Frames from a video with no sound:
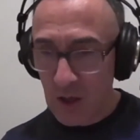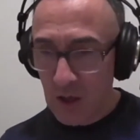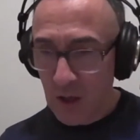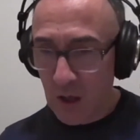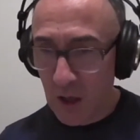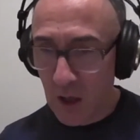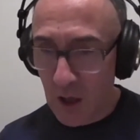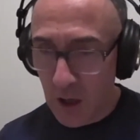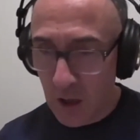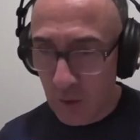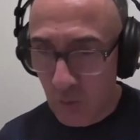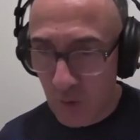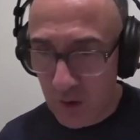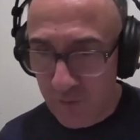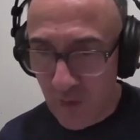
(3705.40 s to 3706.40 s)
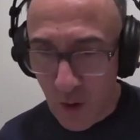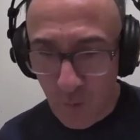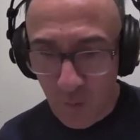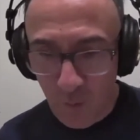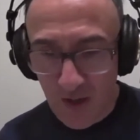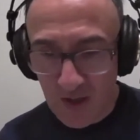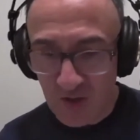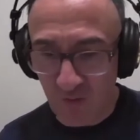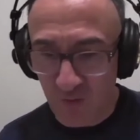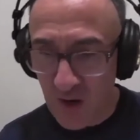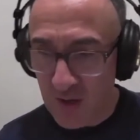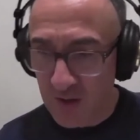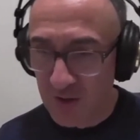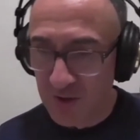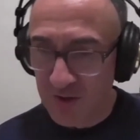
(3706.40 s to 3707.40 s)
One of our best
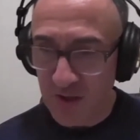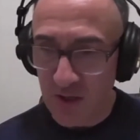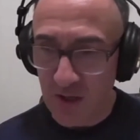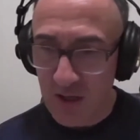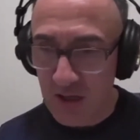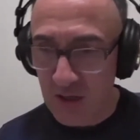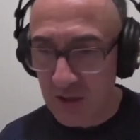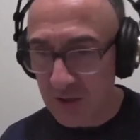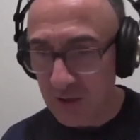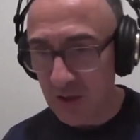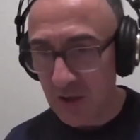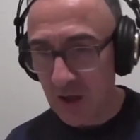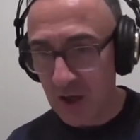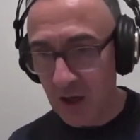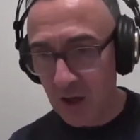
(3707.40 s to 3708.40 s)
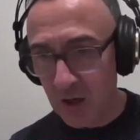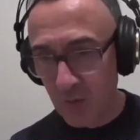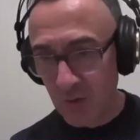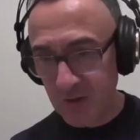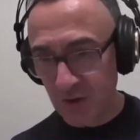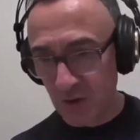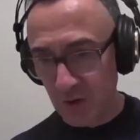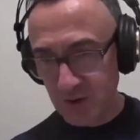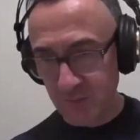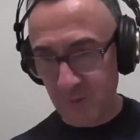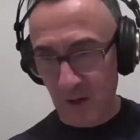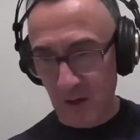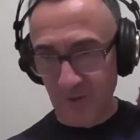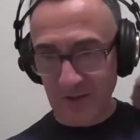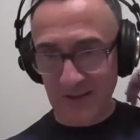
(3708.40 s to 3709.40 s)
friends, Ian, we talked
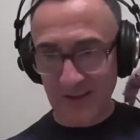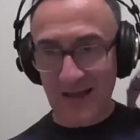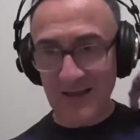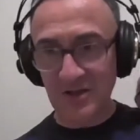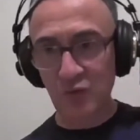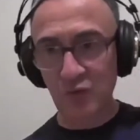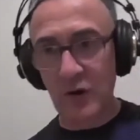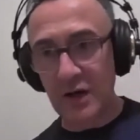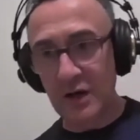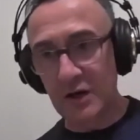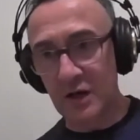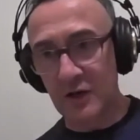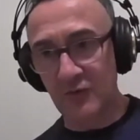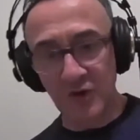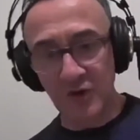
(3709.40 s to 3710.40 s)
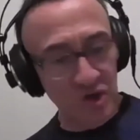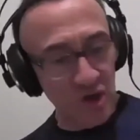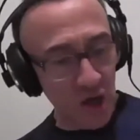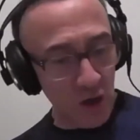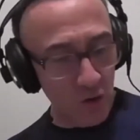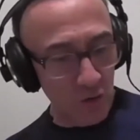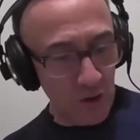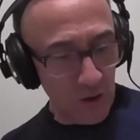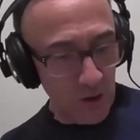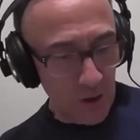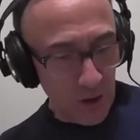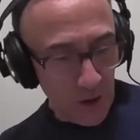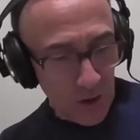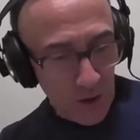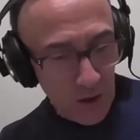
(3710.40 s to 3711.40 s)
about this last week in the show.
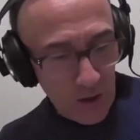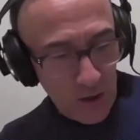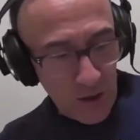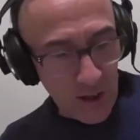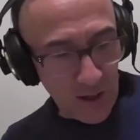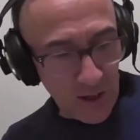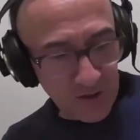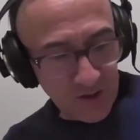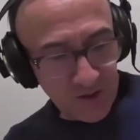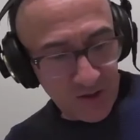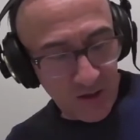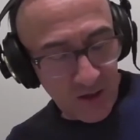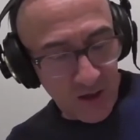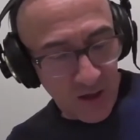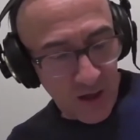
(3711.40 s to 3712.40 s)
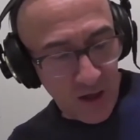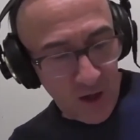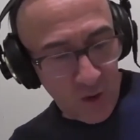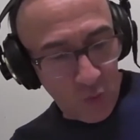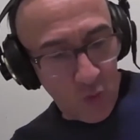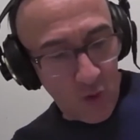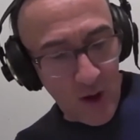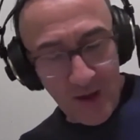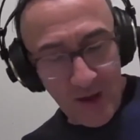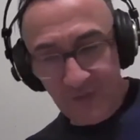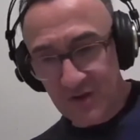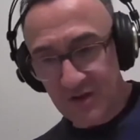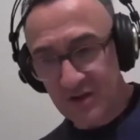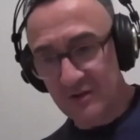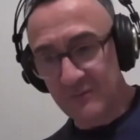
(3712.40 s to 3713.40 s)
His
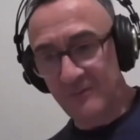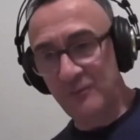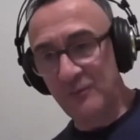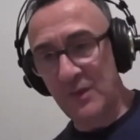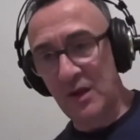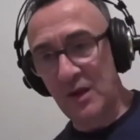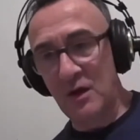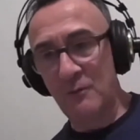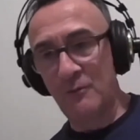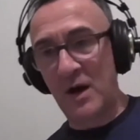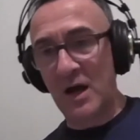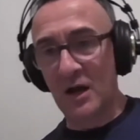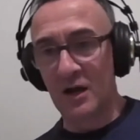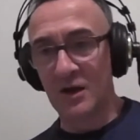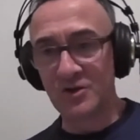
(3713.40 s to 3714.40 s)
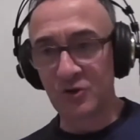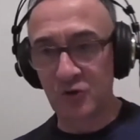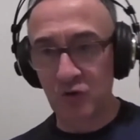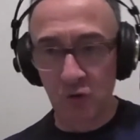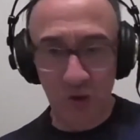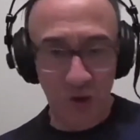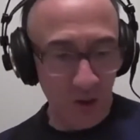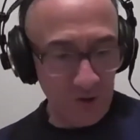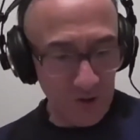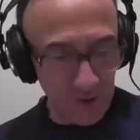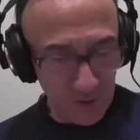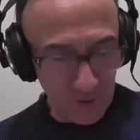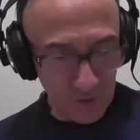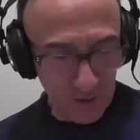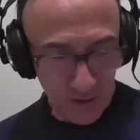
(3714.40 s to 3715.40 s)
wife's biological
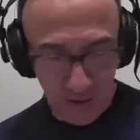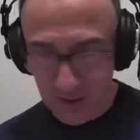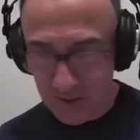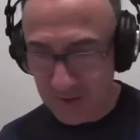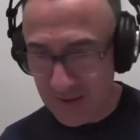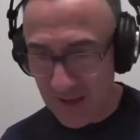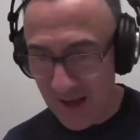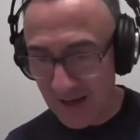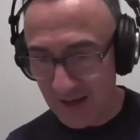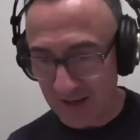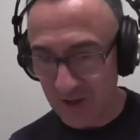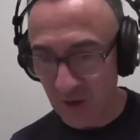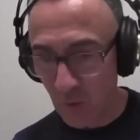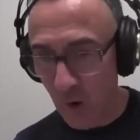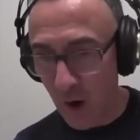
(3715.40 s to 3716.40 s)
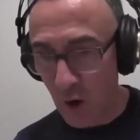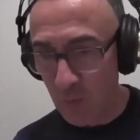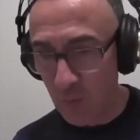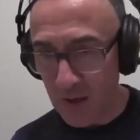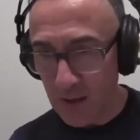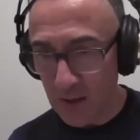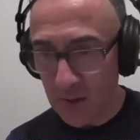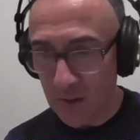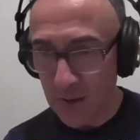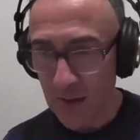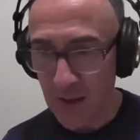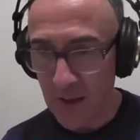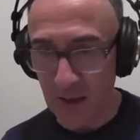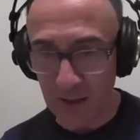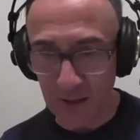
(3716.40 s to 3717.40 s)
cousin is Alex Iwobi,
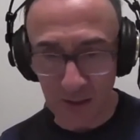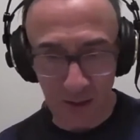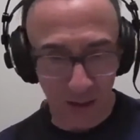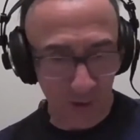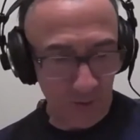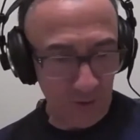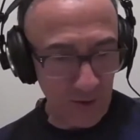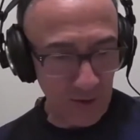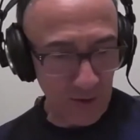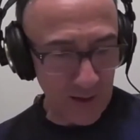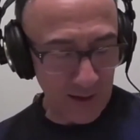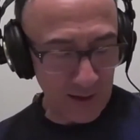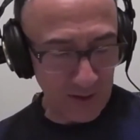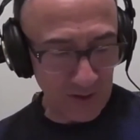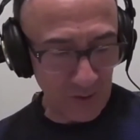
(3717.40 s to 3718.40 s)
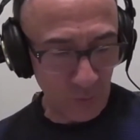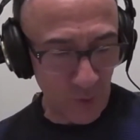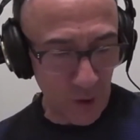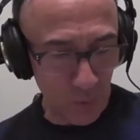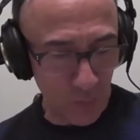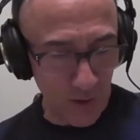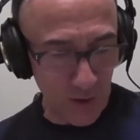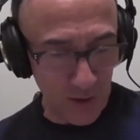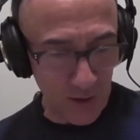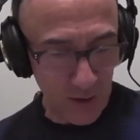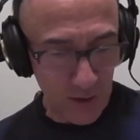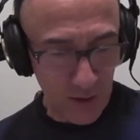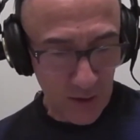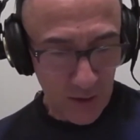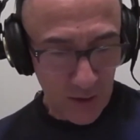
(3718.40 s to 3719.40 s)
and I think Alex Iwobi
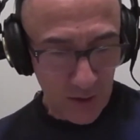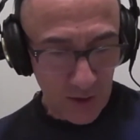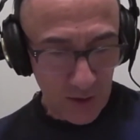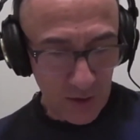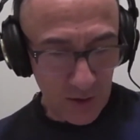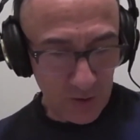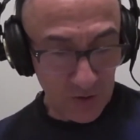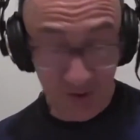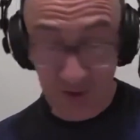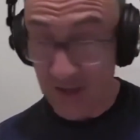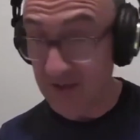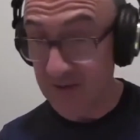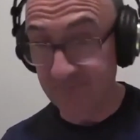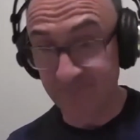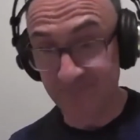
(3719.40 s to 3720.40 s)
just hasn't